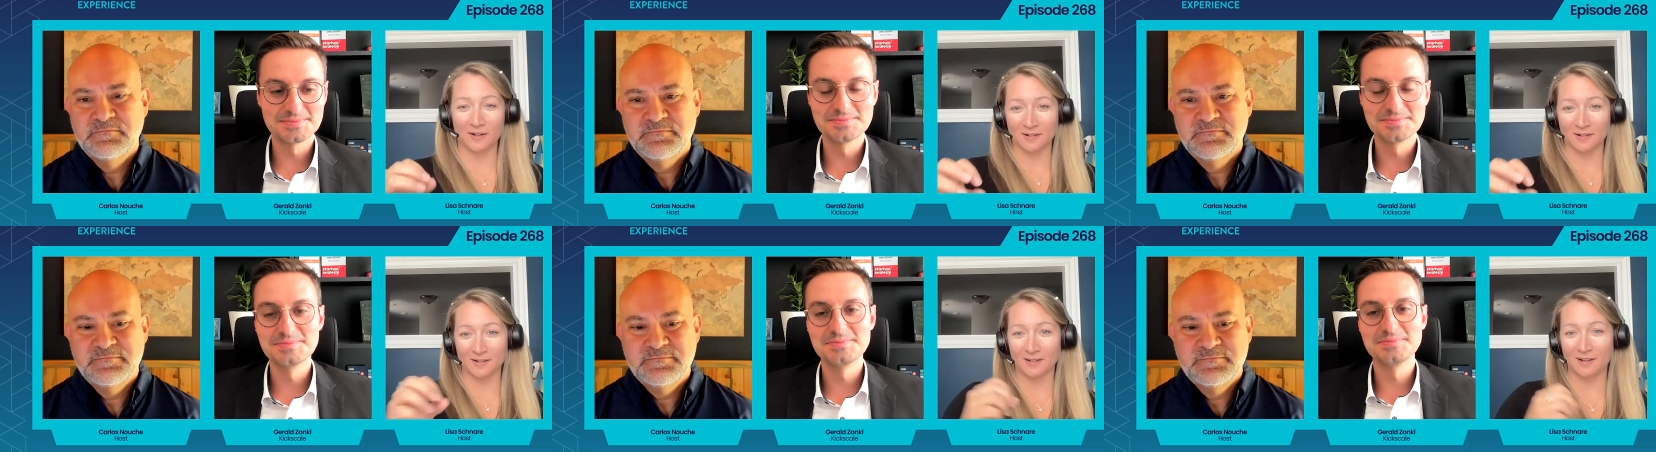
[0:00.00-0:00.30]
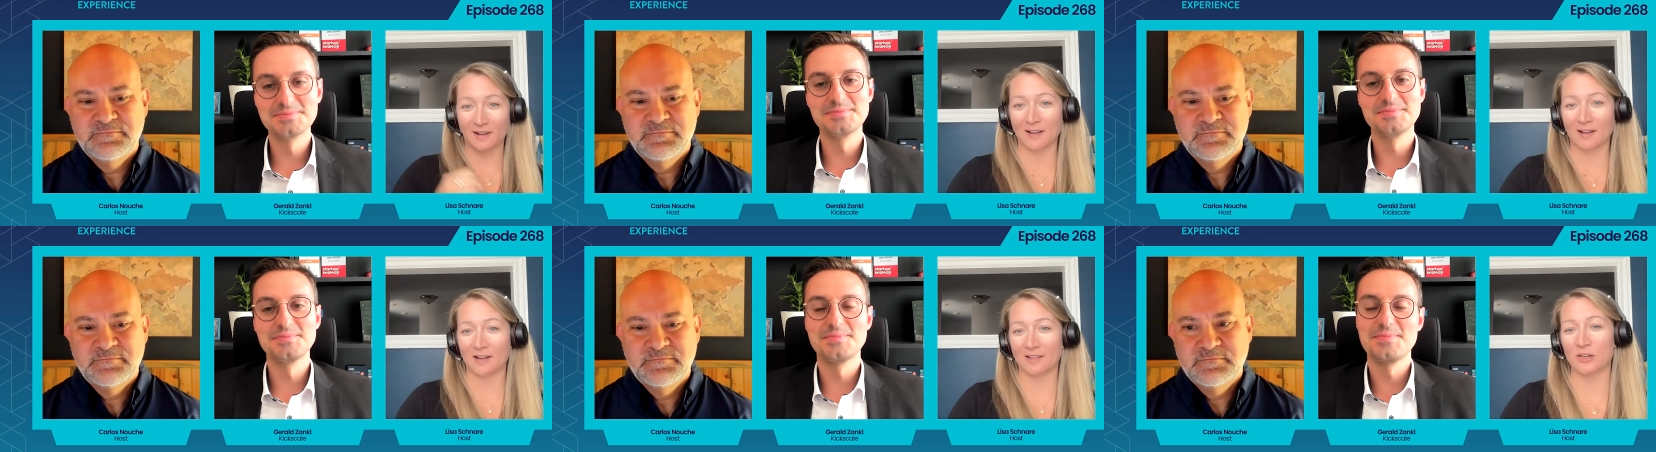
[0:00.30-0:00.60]

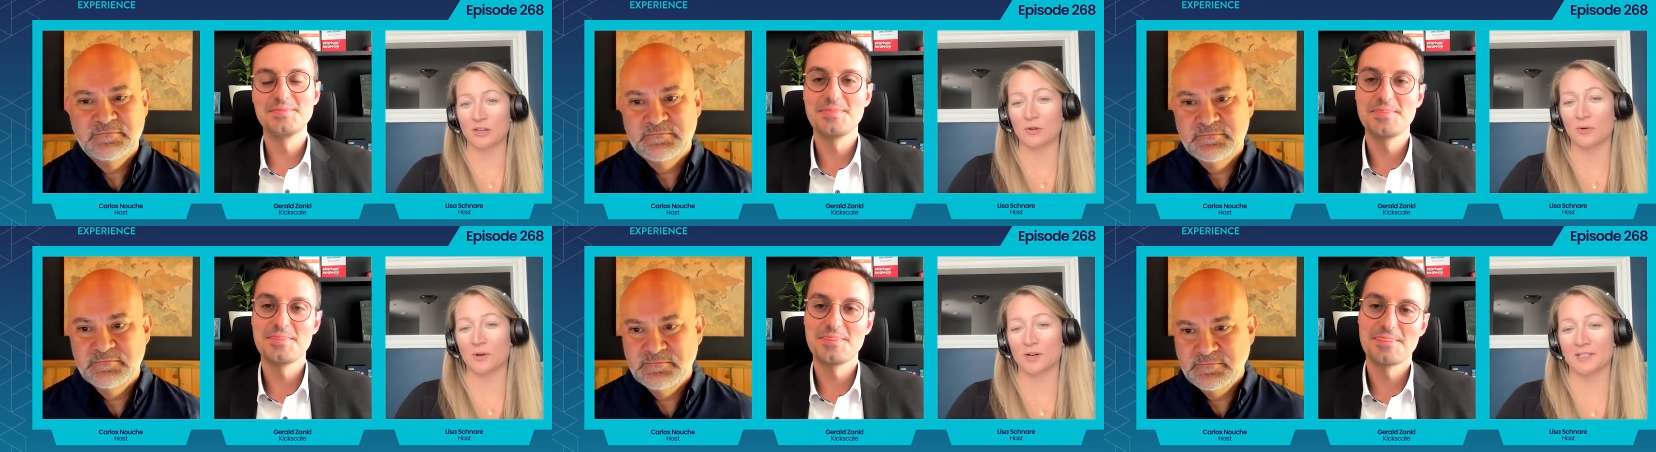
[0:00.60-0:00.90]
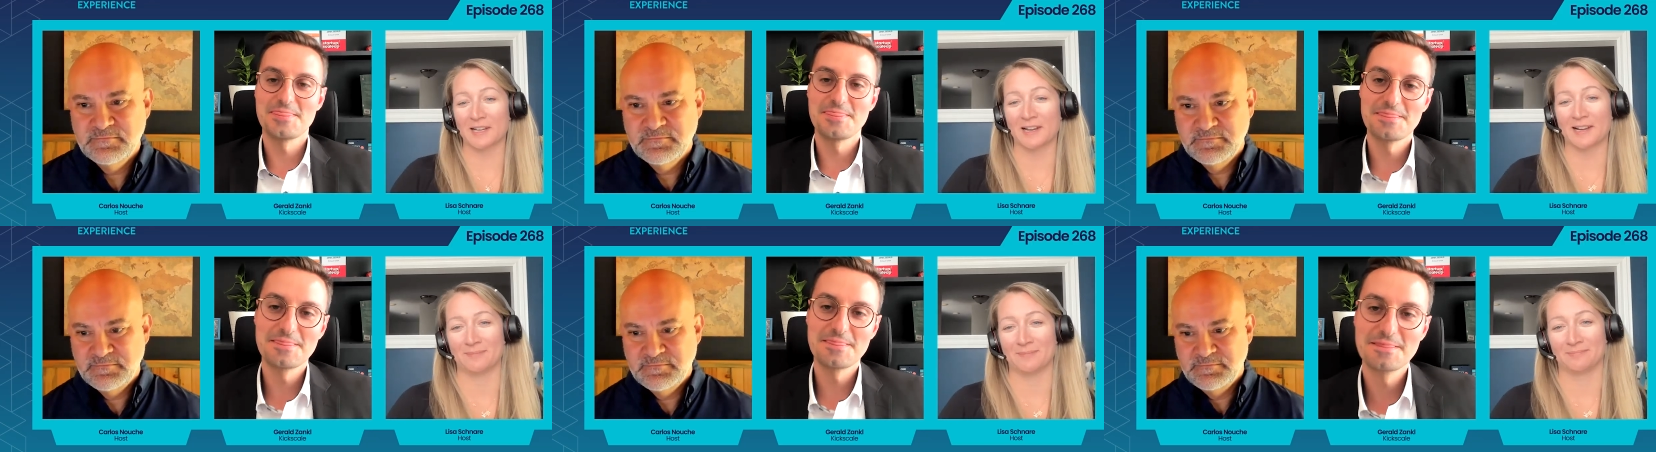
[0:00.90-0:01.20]
Speaker 1: uh,
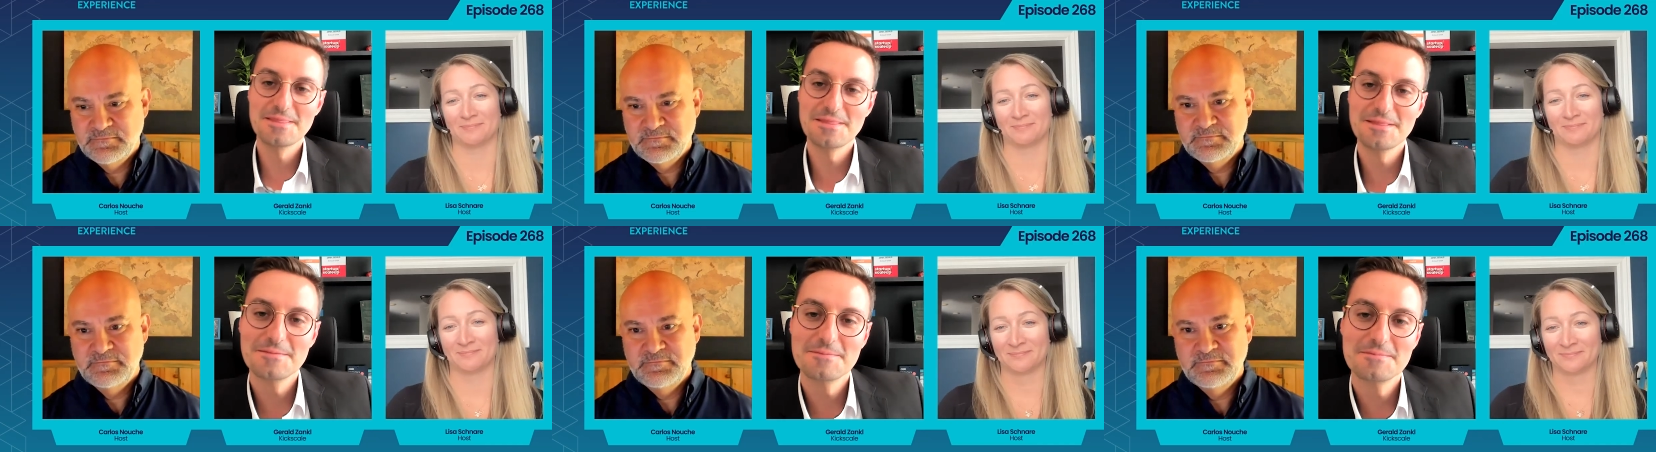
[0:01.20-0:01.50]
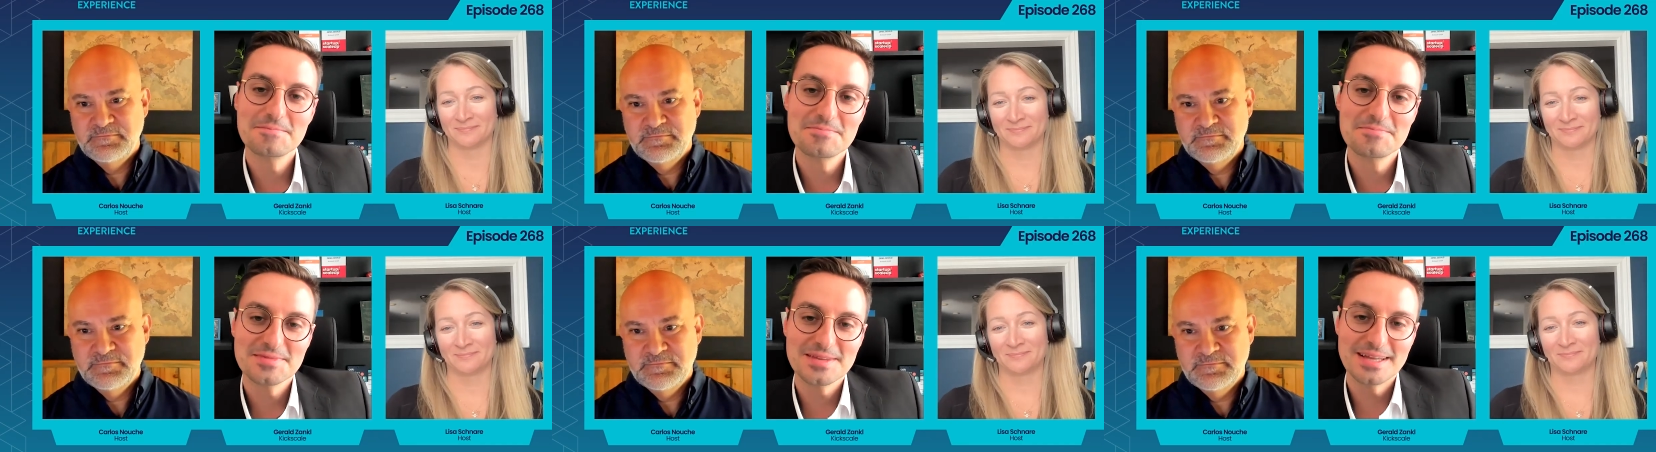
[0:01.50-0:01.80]
your time?
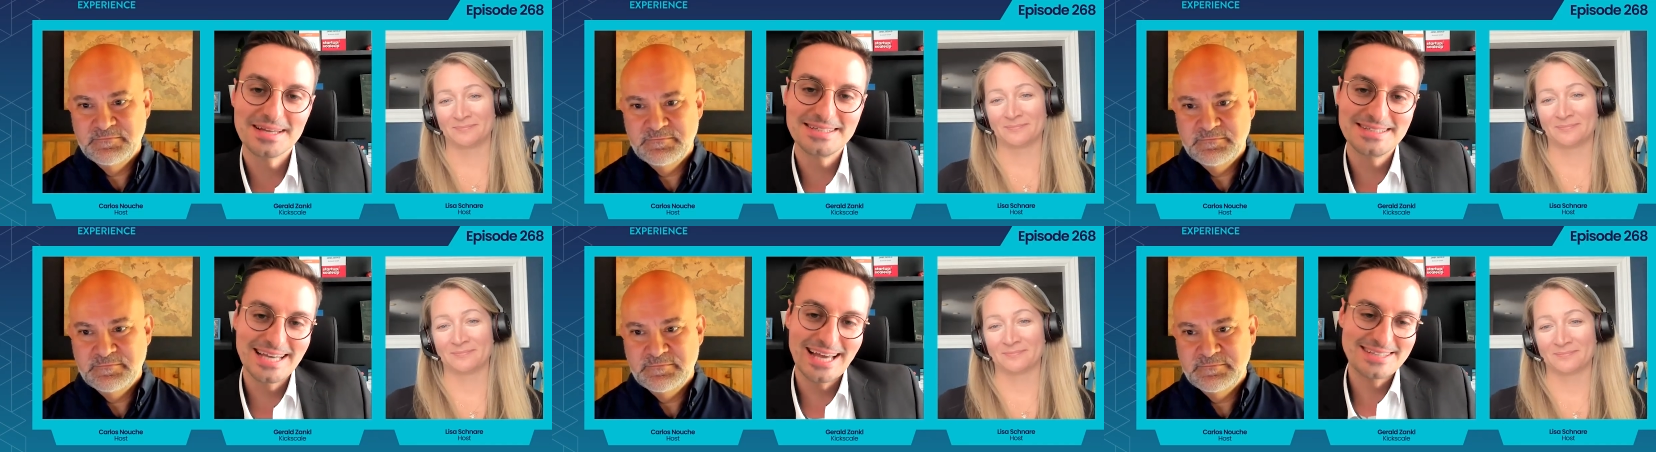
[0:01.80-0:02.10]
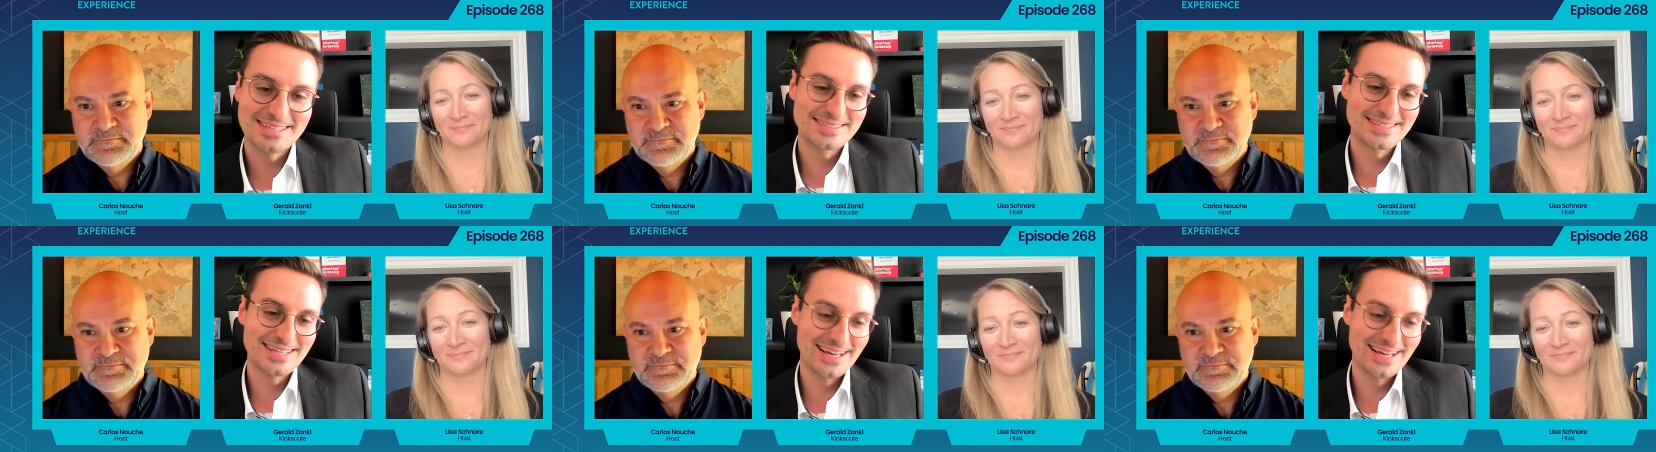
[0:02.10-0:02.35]
Speaker 2: Yes,